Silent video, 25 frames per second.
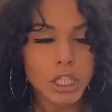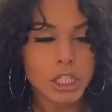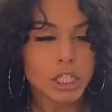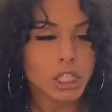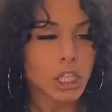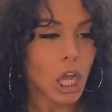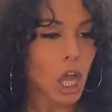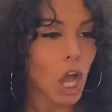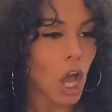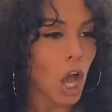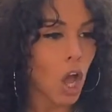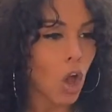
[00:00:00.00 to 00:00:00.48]

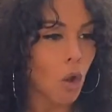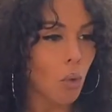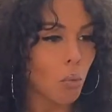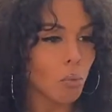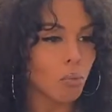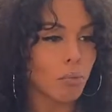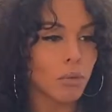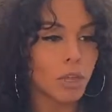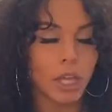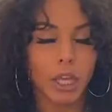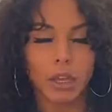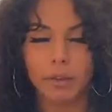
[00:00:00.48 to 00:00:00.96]
So
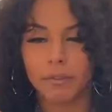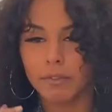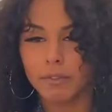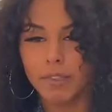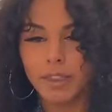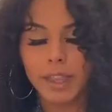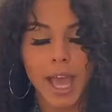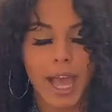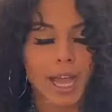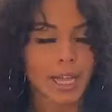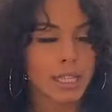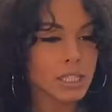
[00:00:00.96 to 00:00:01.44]
if
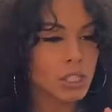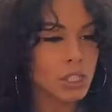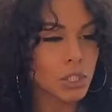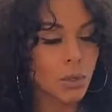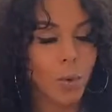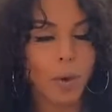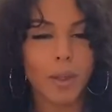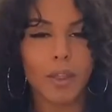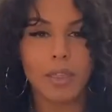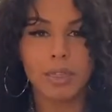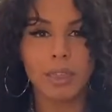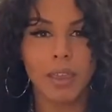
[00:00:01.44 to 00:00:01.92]
that's
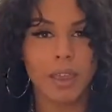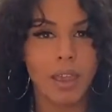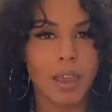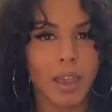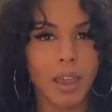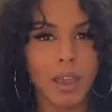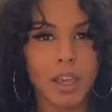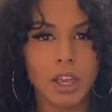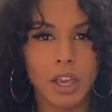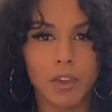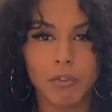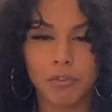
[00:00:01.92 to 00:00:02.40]
your
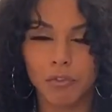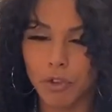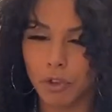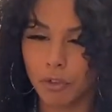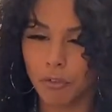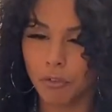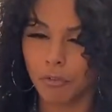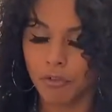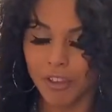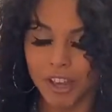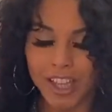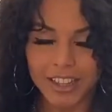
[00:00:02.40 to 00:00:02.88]
thing, if
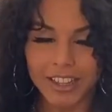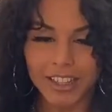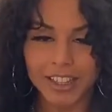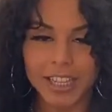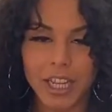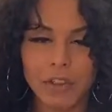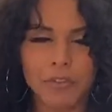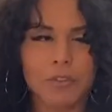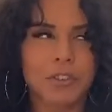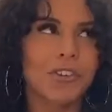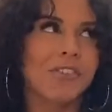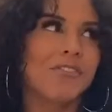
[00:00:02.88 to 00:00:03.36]
you're feeling
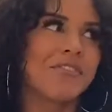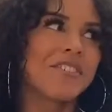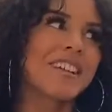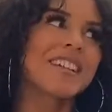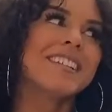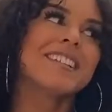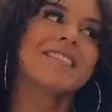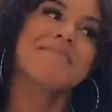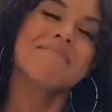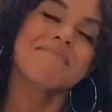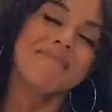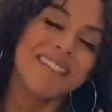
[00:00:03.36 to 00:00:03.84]
it, if you're
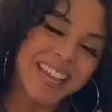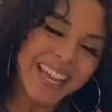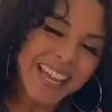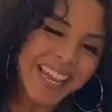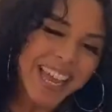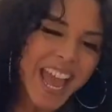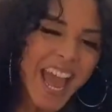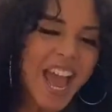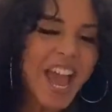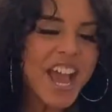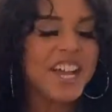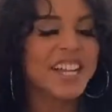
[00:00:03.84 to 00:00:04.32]
feeling
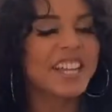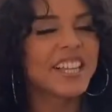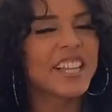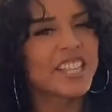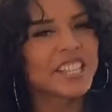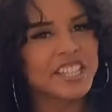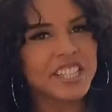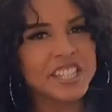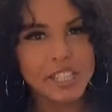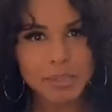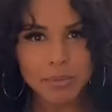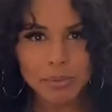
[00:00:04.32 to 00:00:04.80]
me,
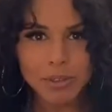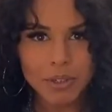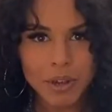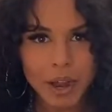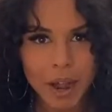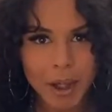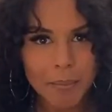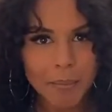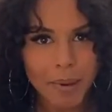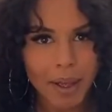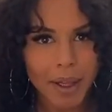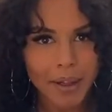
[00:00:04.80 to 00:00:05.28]
click the
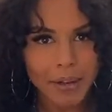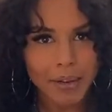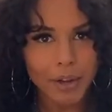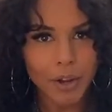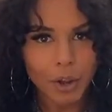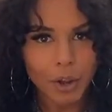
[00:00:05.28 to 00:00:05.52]
subscribe button